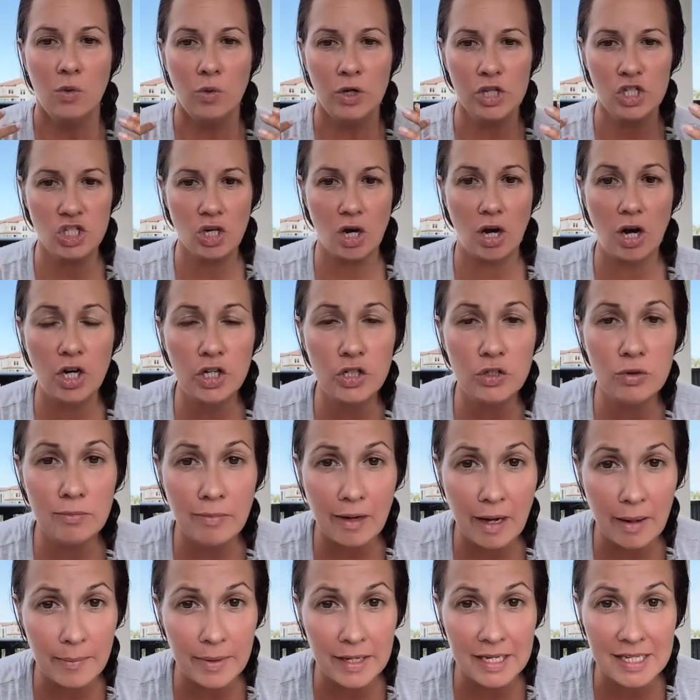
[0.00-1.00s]
wish all you
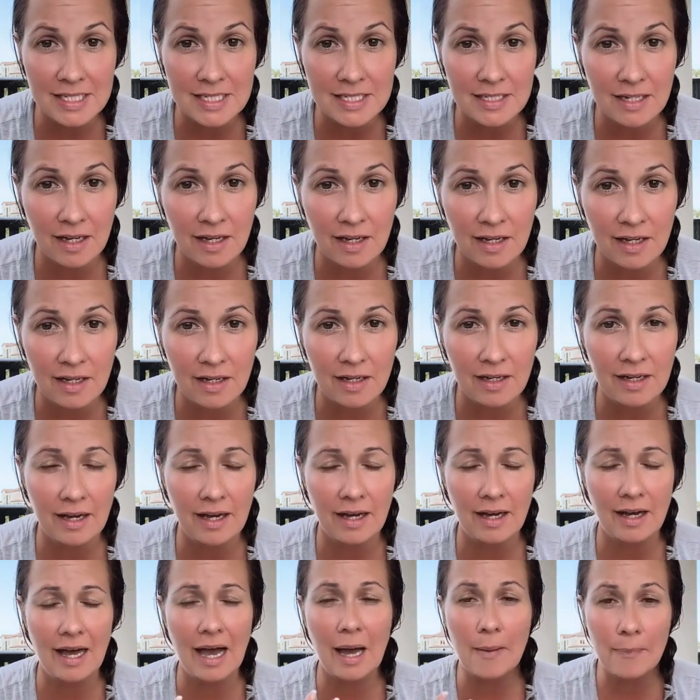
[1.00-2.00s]
mamas uh,
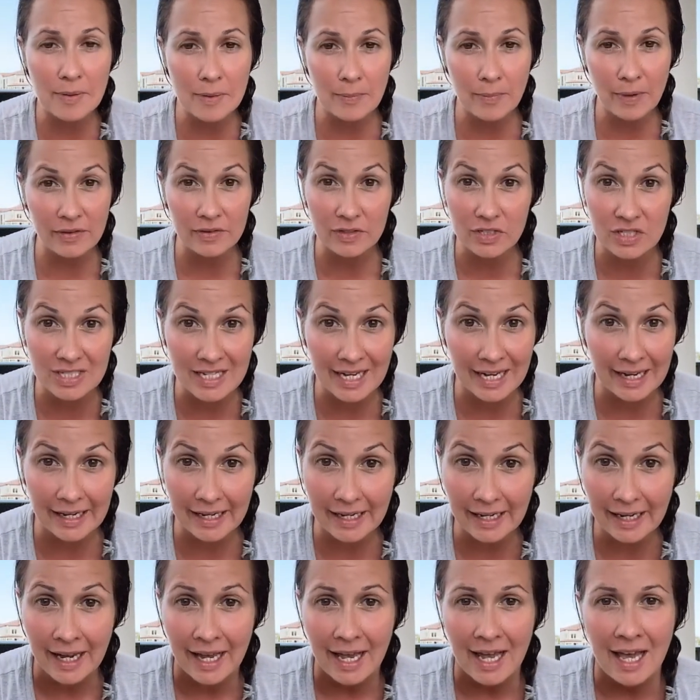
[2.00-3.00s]
a happy Mother's
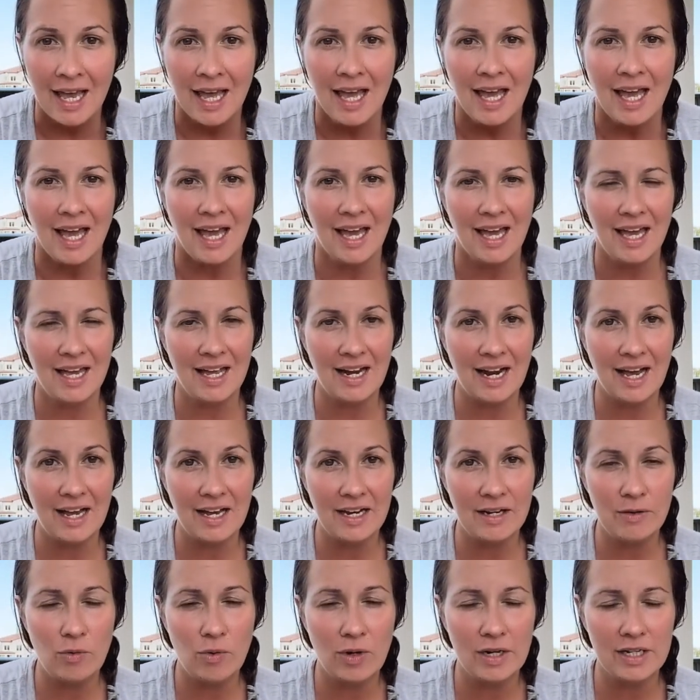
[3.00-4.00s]
Day. And
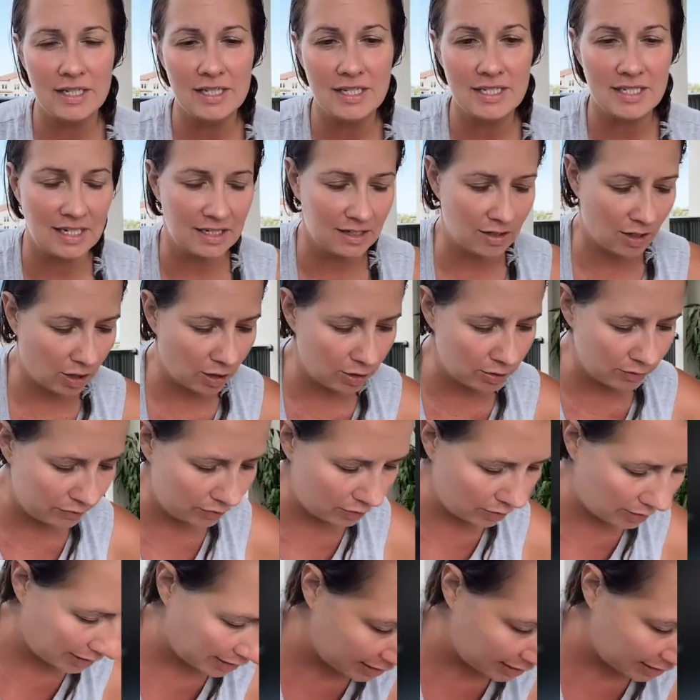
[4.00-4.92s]
I want to send all of you